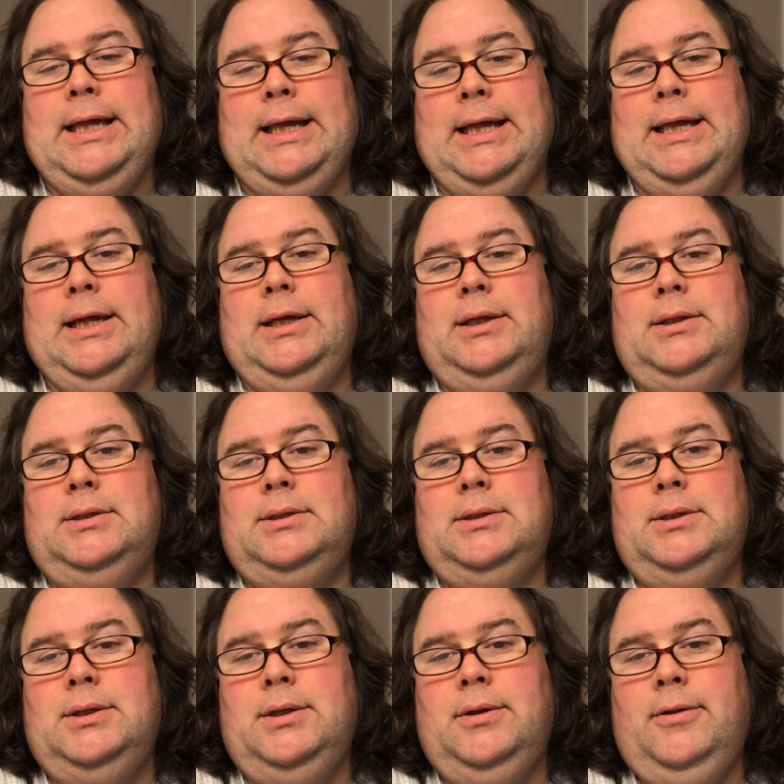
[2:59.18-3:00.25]
And
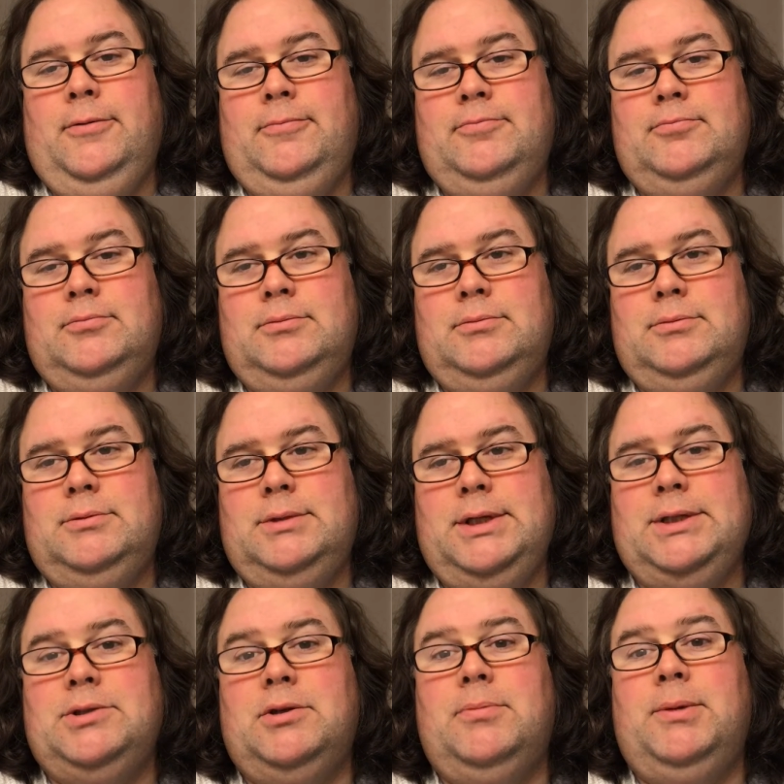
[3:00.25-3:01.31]

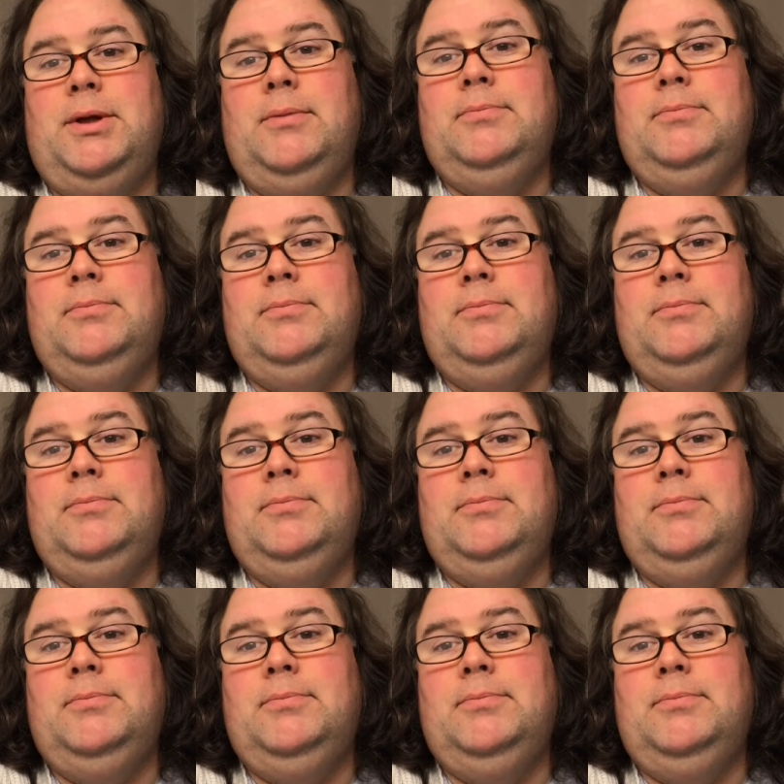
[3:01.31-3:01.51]
it took me,